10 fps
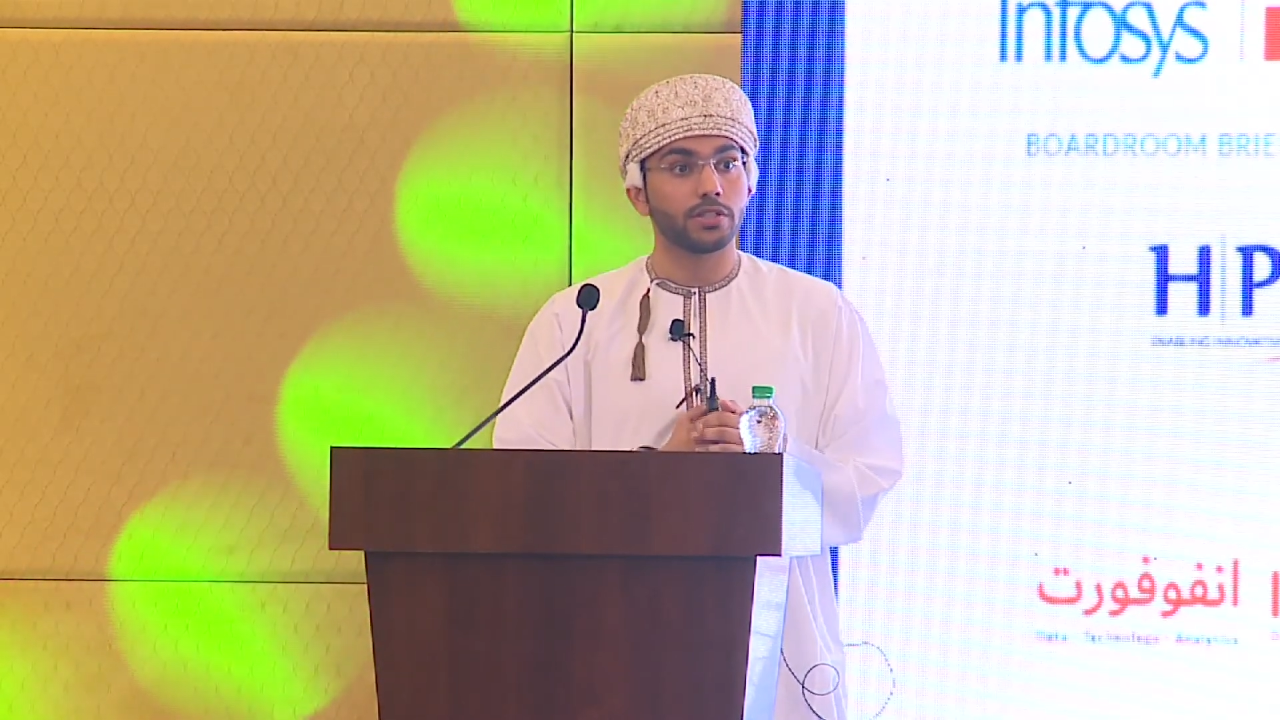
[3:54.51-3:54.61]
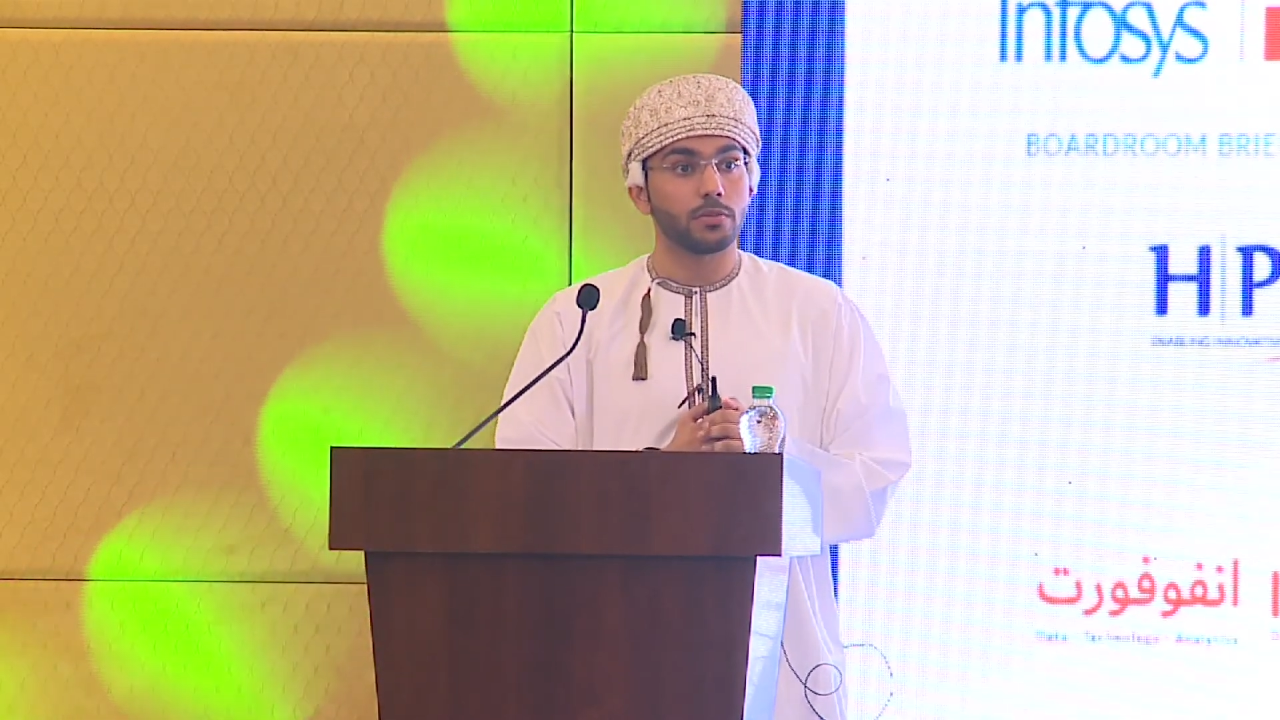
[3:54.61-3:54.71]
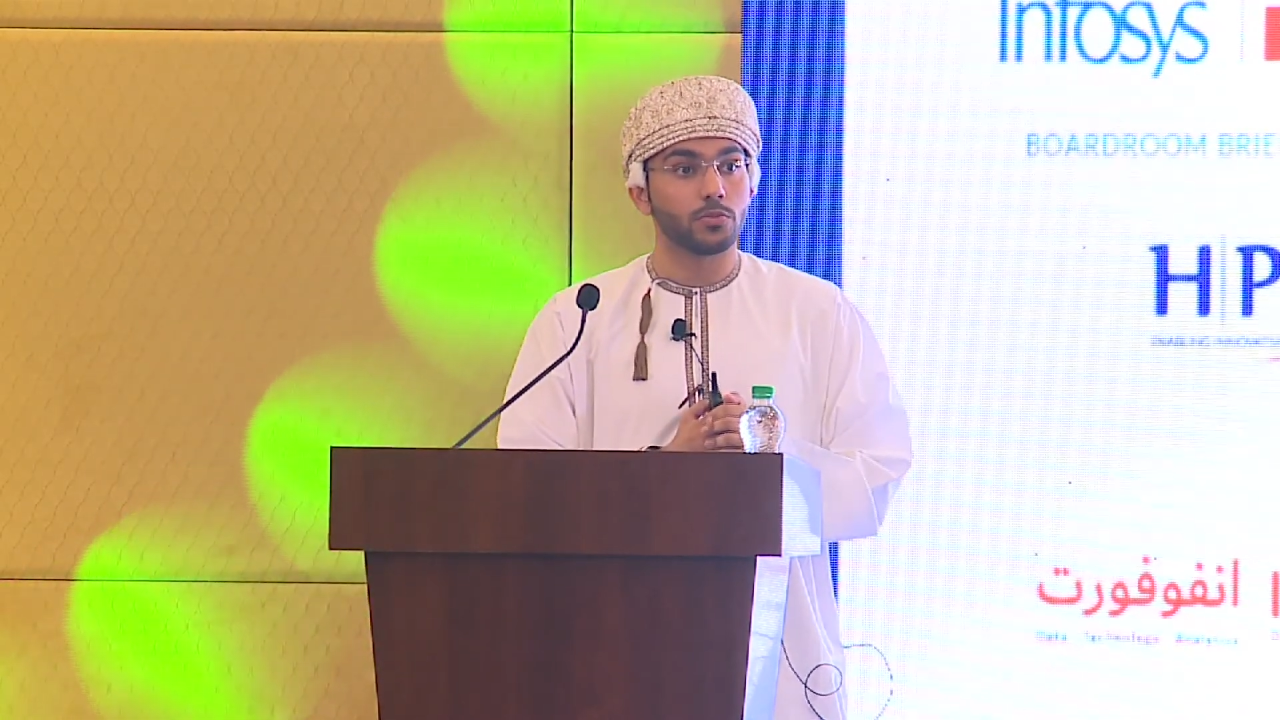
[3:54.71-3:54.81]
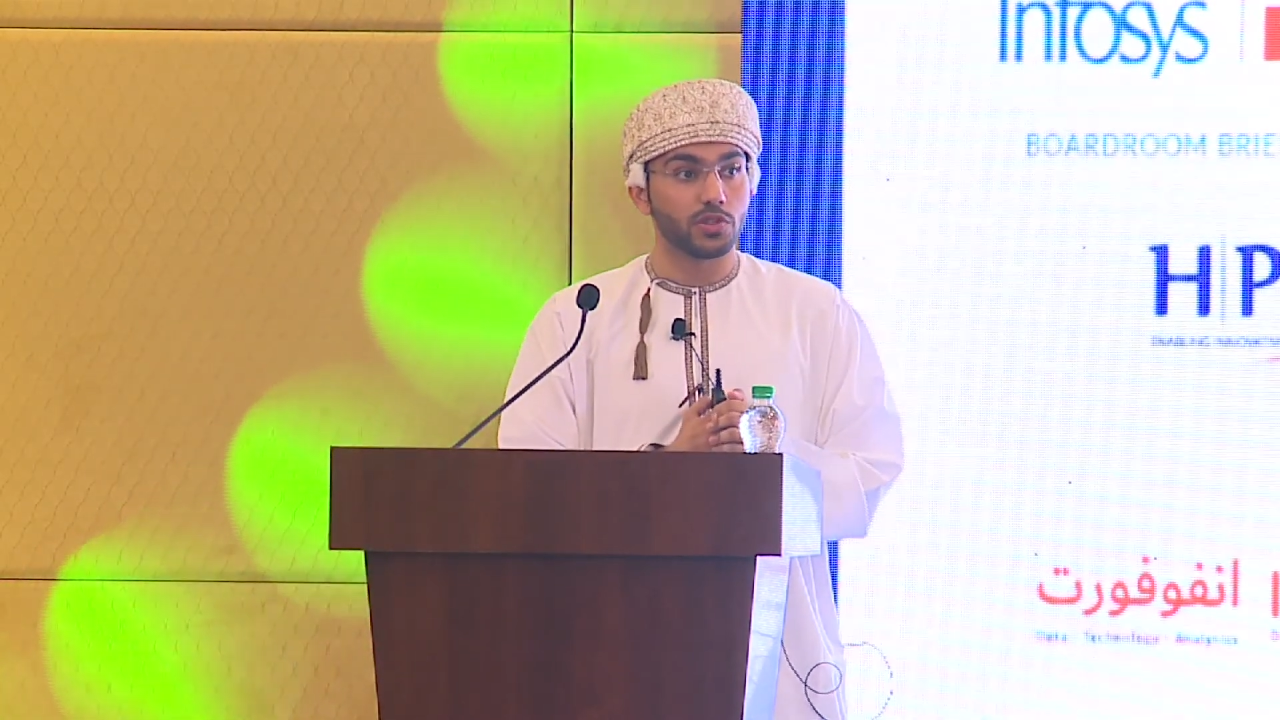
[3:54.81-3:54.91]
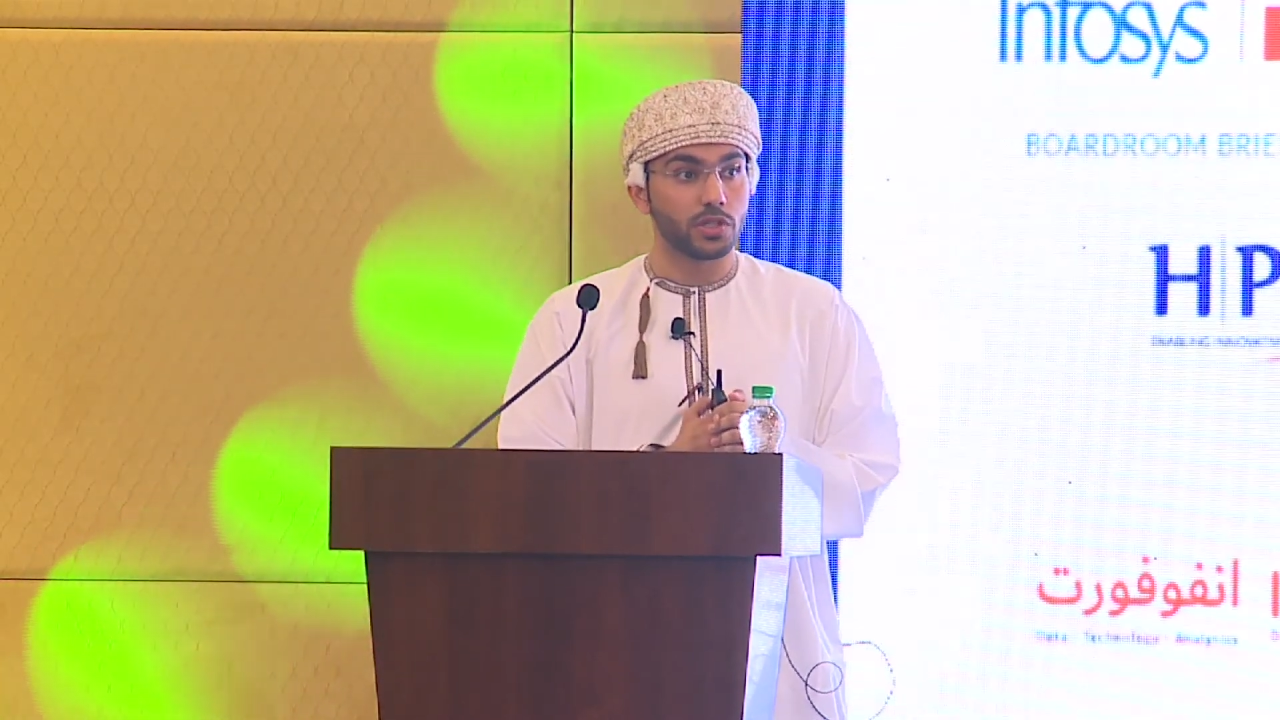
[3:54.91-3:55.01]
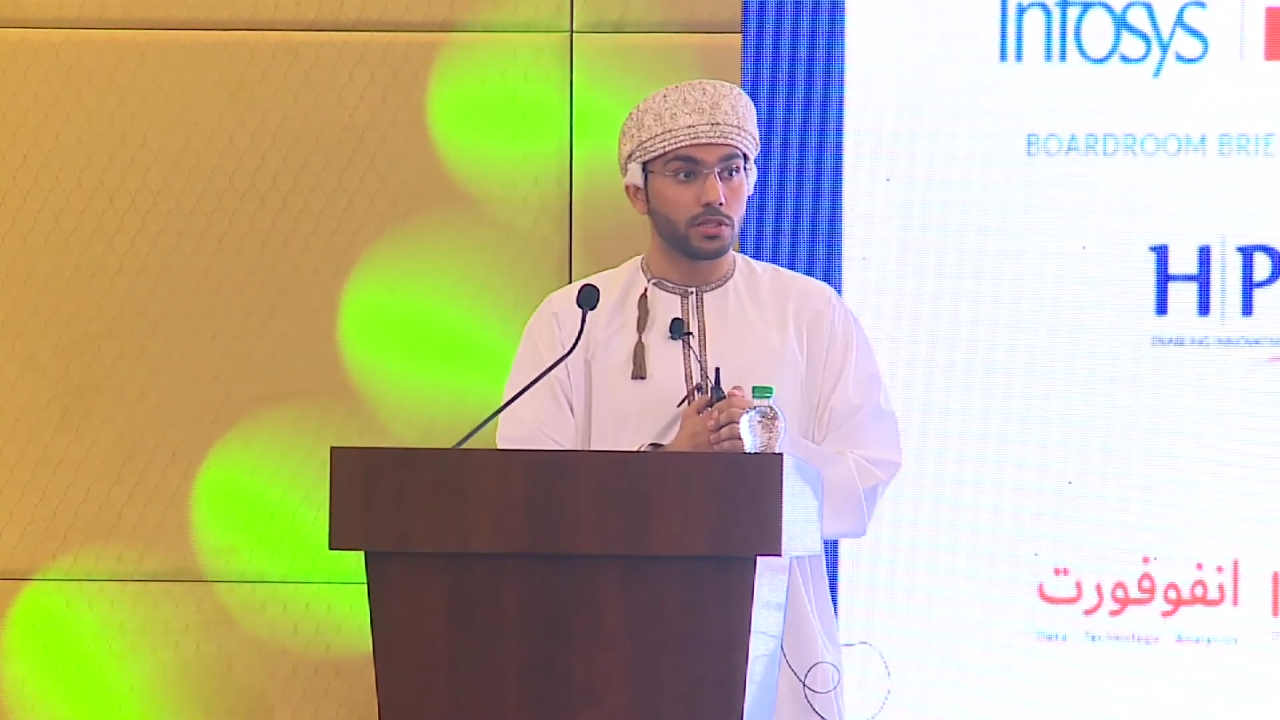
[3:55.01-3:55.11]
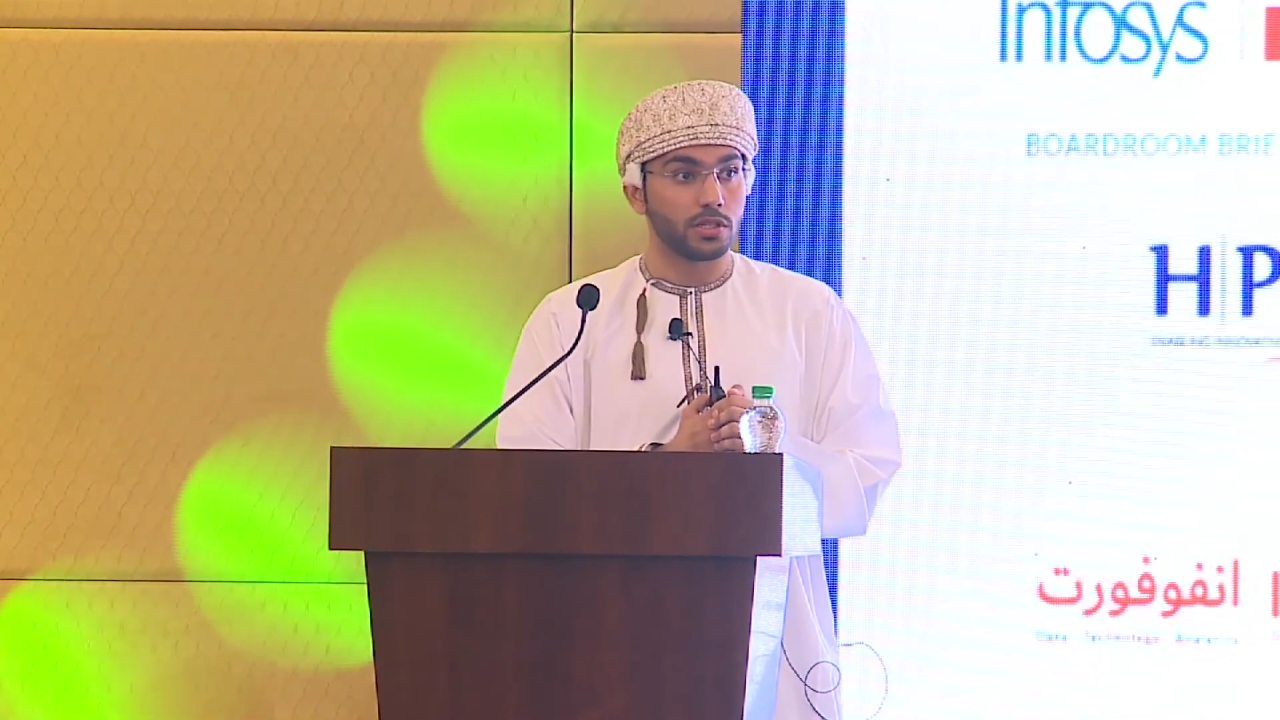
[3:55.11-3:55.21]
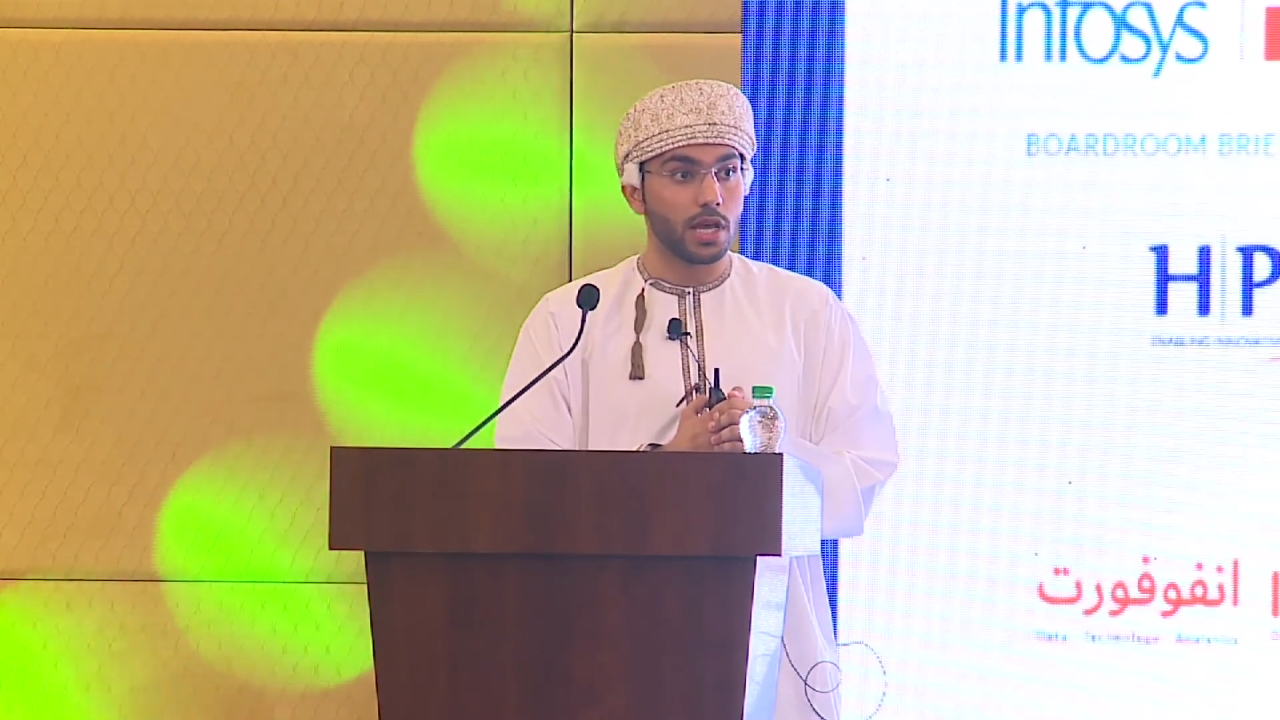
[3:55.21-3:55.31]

some results